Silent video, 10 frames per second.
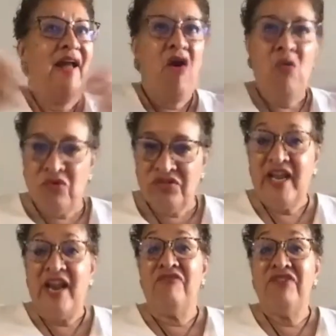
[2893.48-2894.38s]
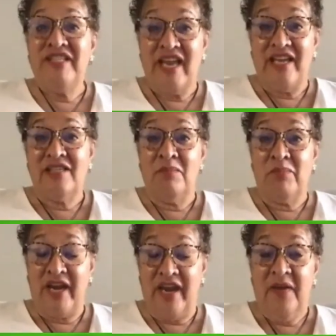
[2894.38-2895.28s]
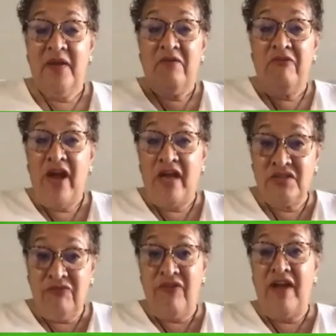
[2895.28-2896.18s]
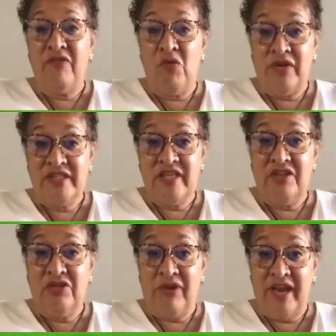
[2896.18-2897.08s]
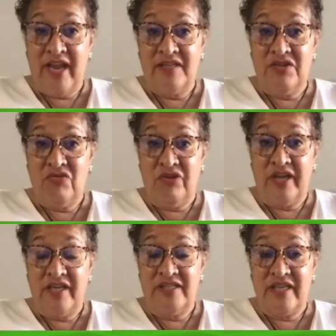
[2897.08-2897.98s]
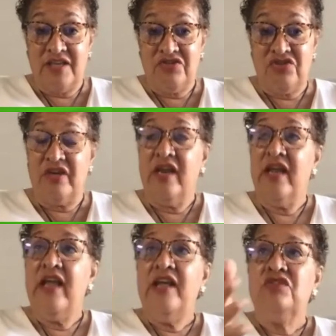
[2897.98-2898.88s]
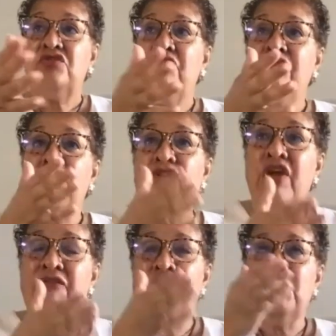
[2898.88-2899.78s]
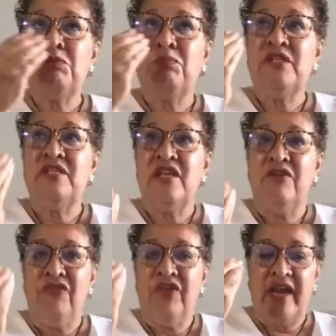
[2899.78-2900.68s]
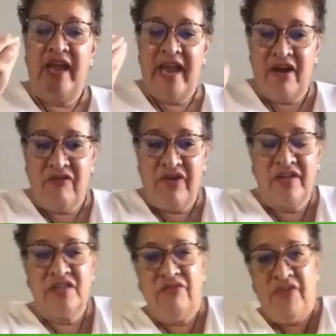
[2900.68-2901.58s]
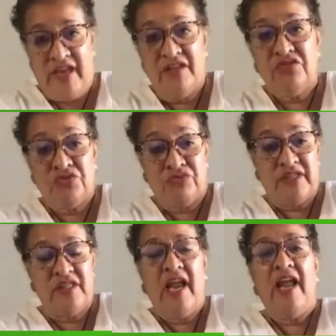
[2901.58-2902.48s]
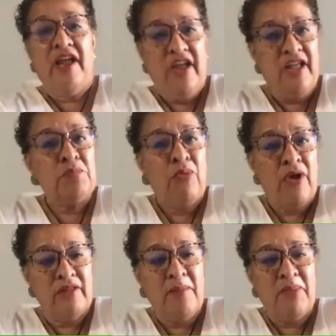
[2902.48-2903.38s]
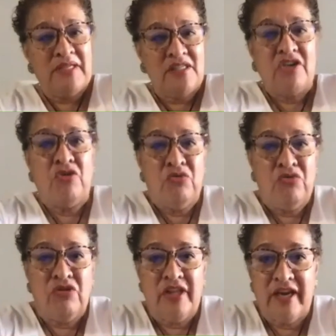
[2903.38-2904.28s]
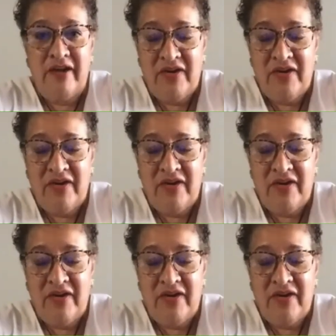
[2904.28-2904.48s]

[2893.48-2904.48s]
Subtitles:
Almost every day somebody files a 501c3 and has an organization. So if you're looking for specific areas of interest, it's probably best to Google it